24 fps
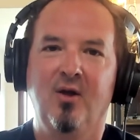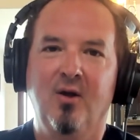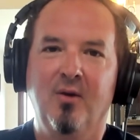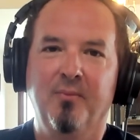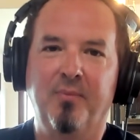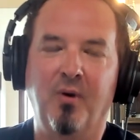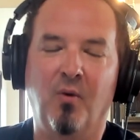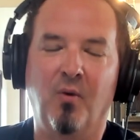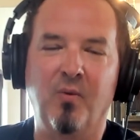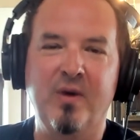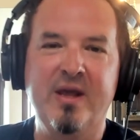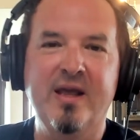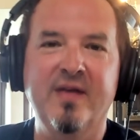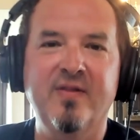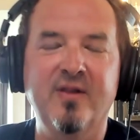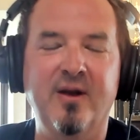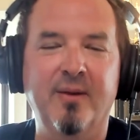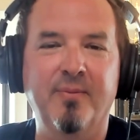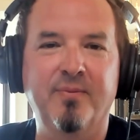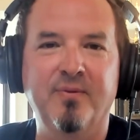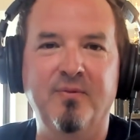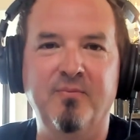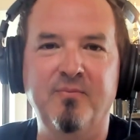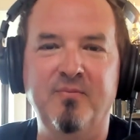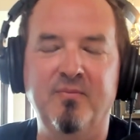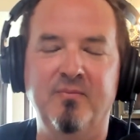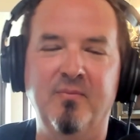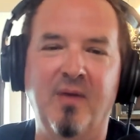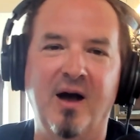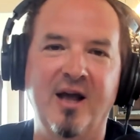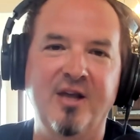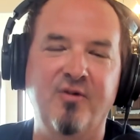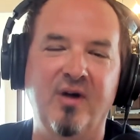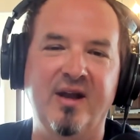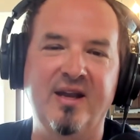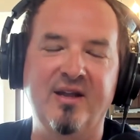But we ended up
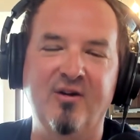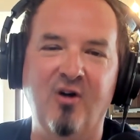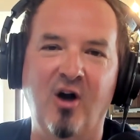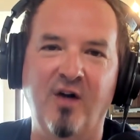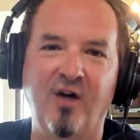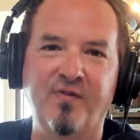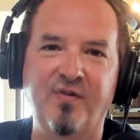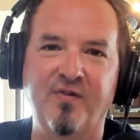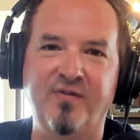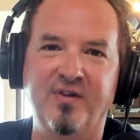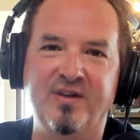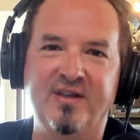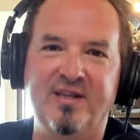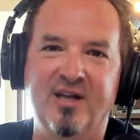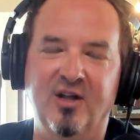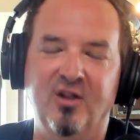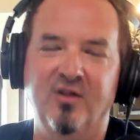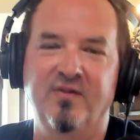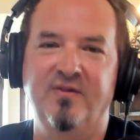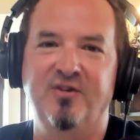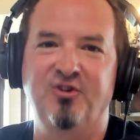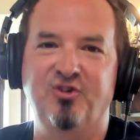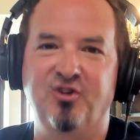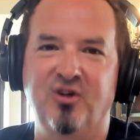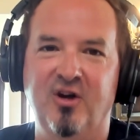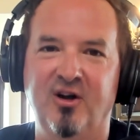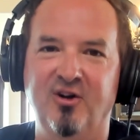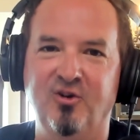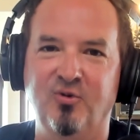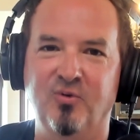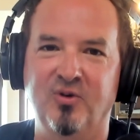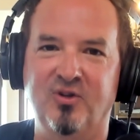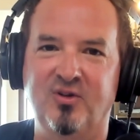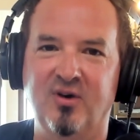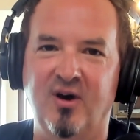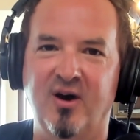migrating off of Intellivision
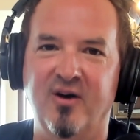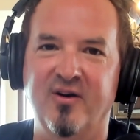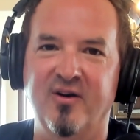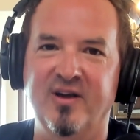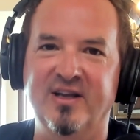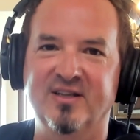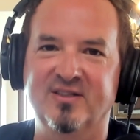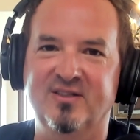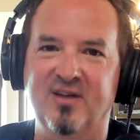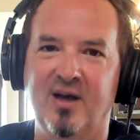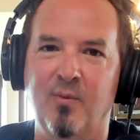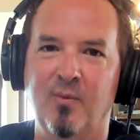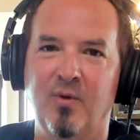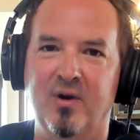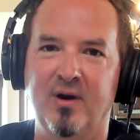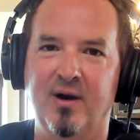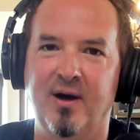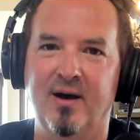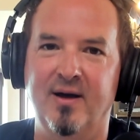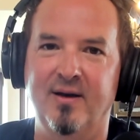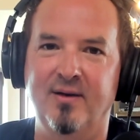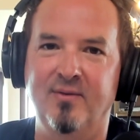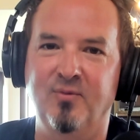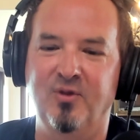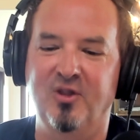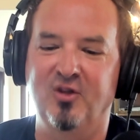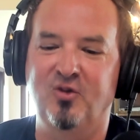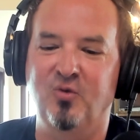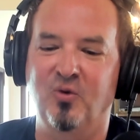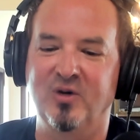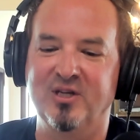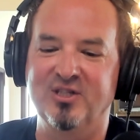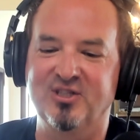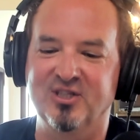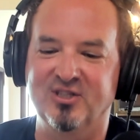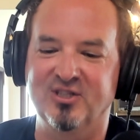onto Atari as time went on, with the
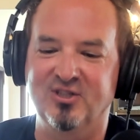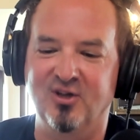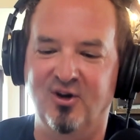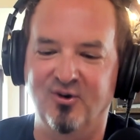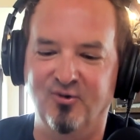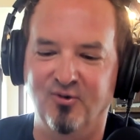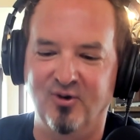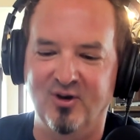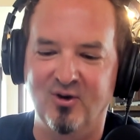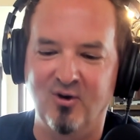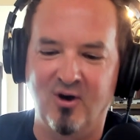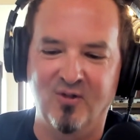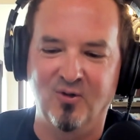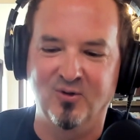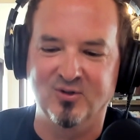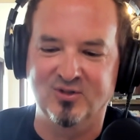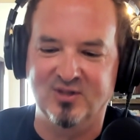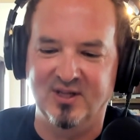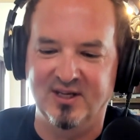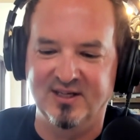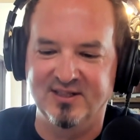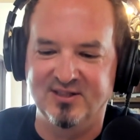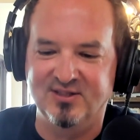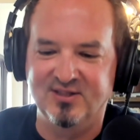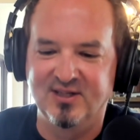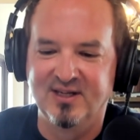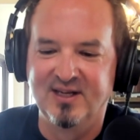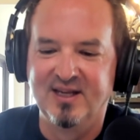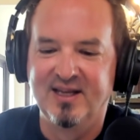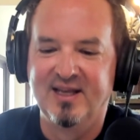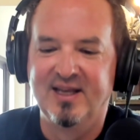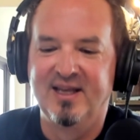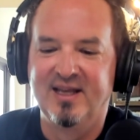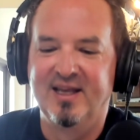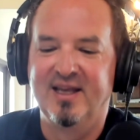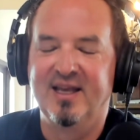2600 and all those things.
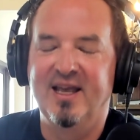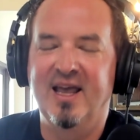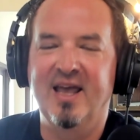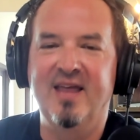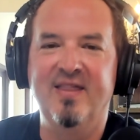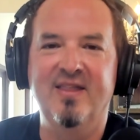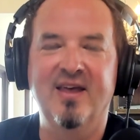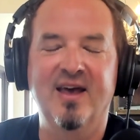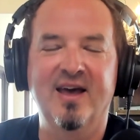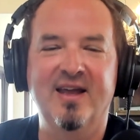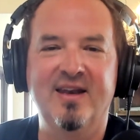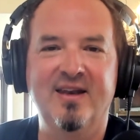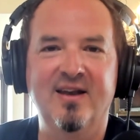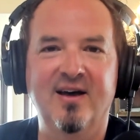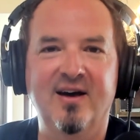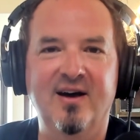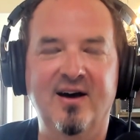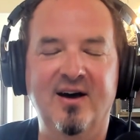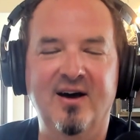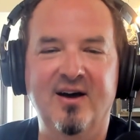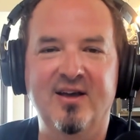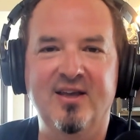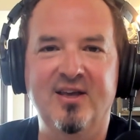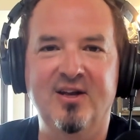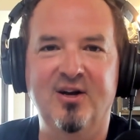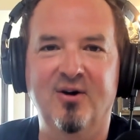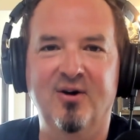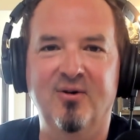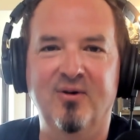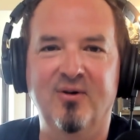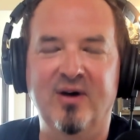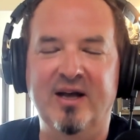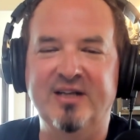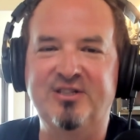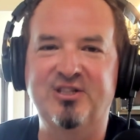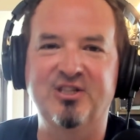And then,
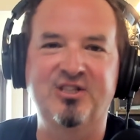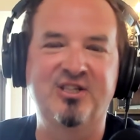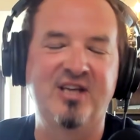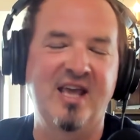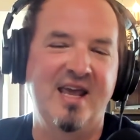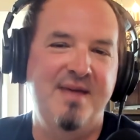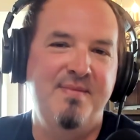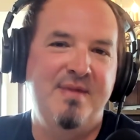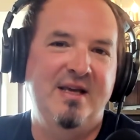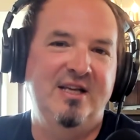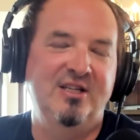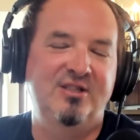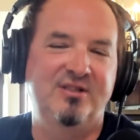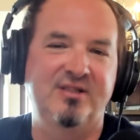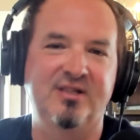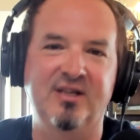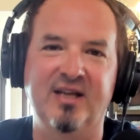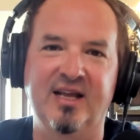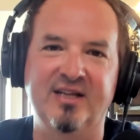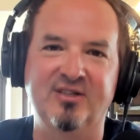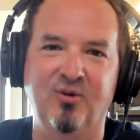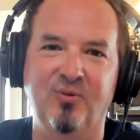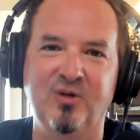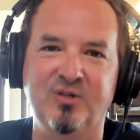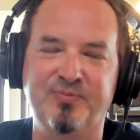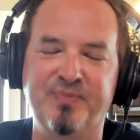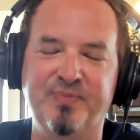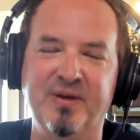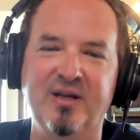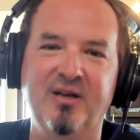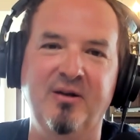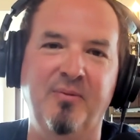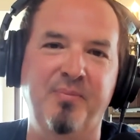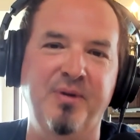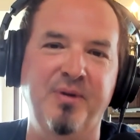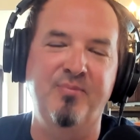it just, gaming has always
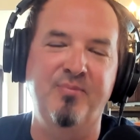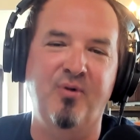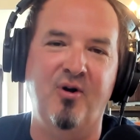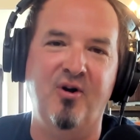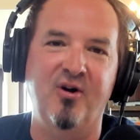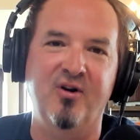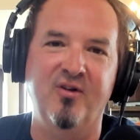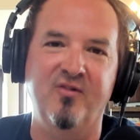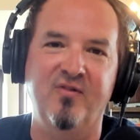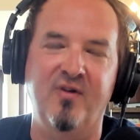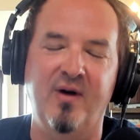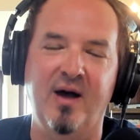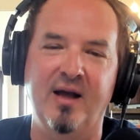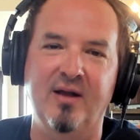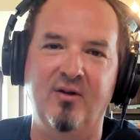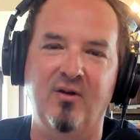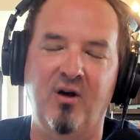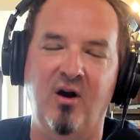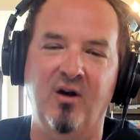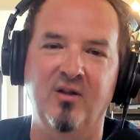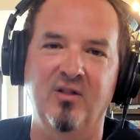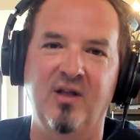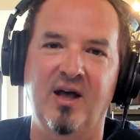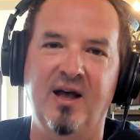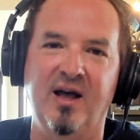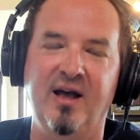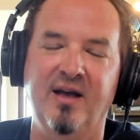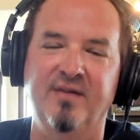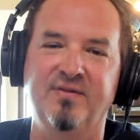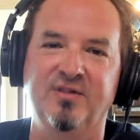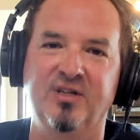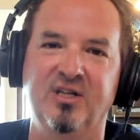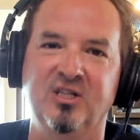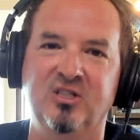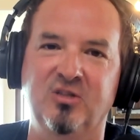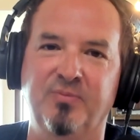been a part of our
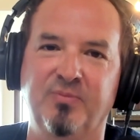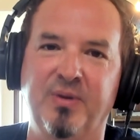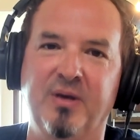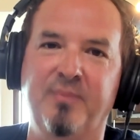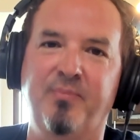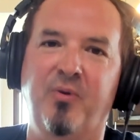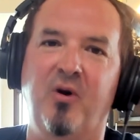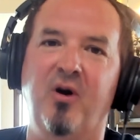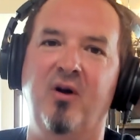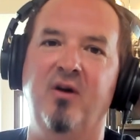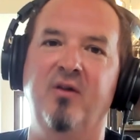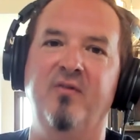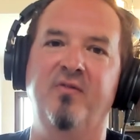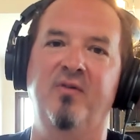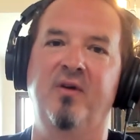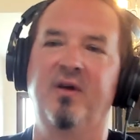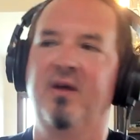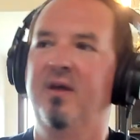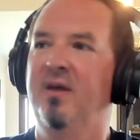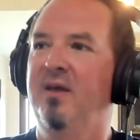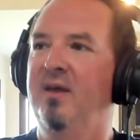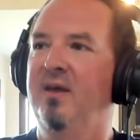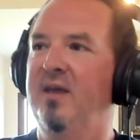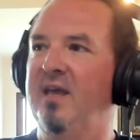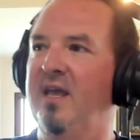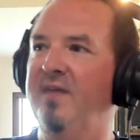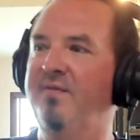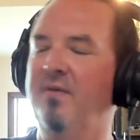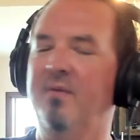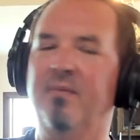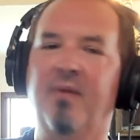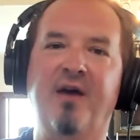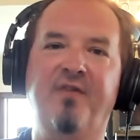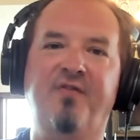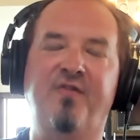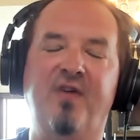lives. And it's a big part of even
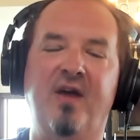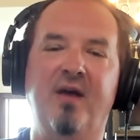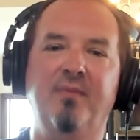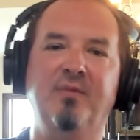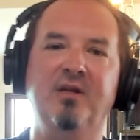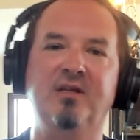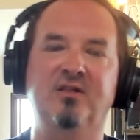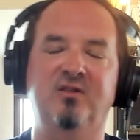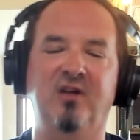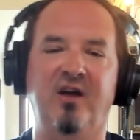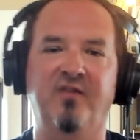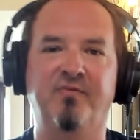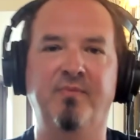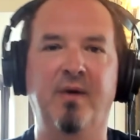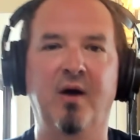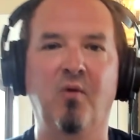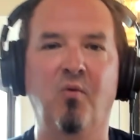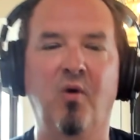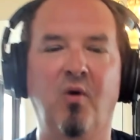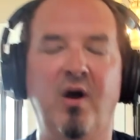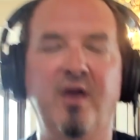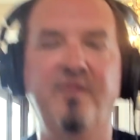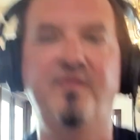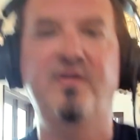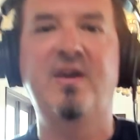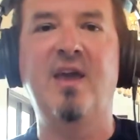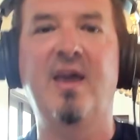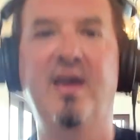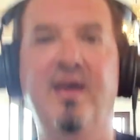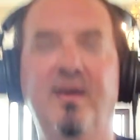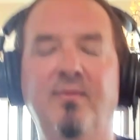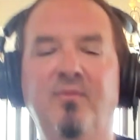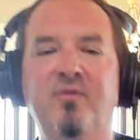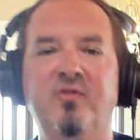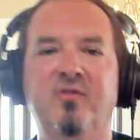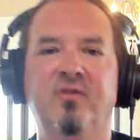my family's life. My wife
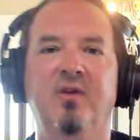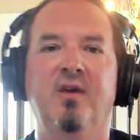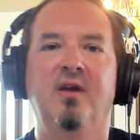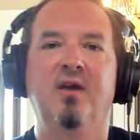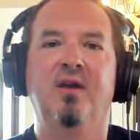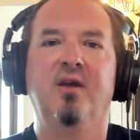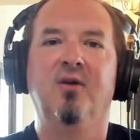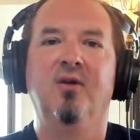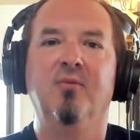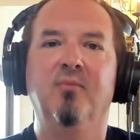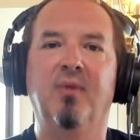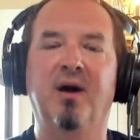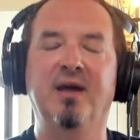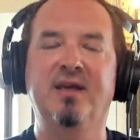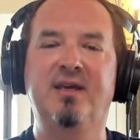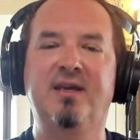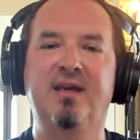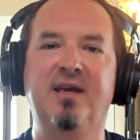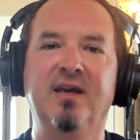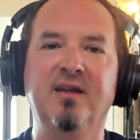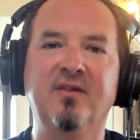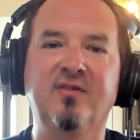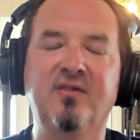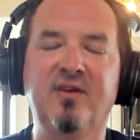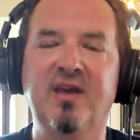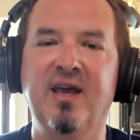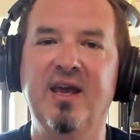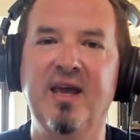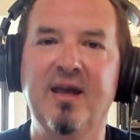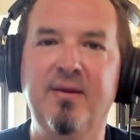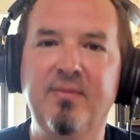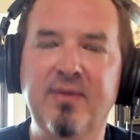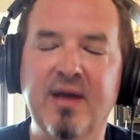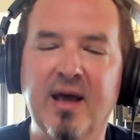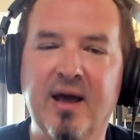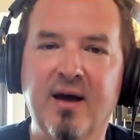games, my kids
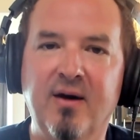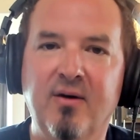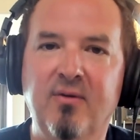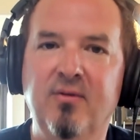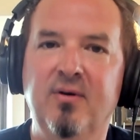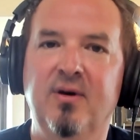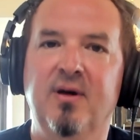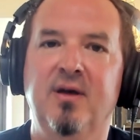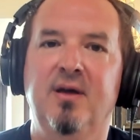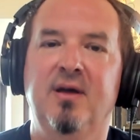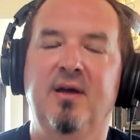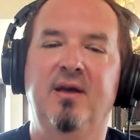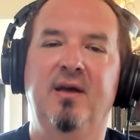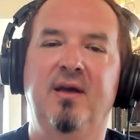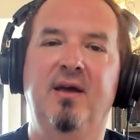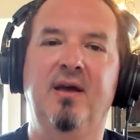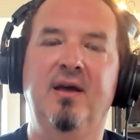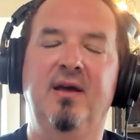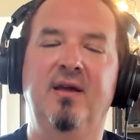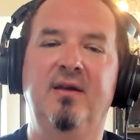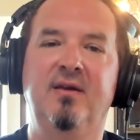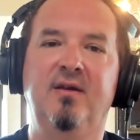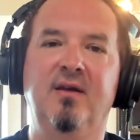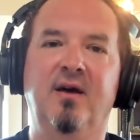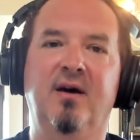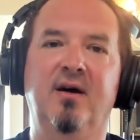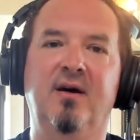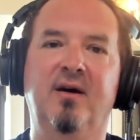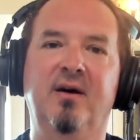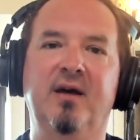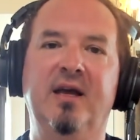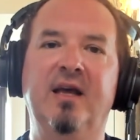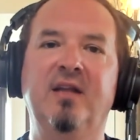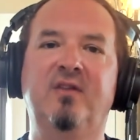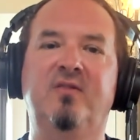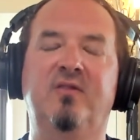game now. And
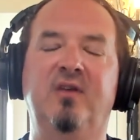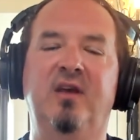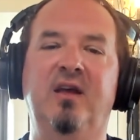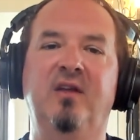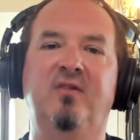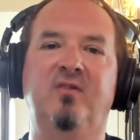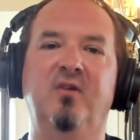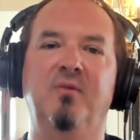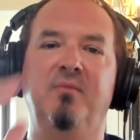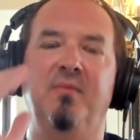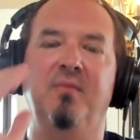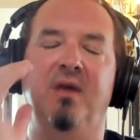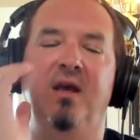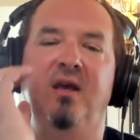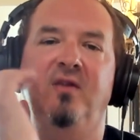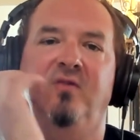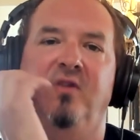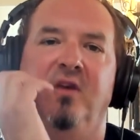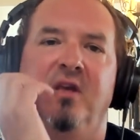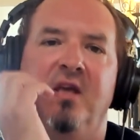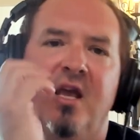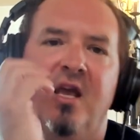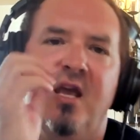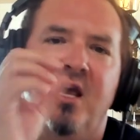it's amazing.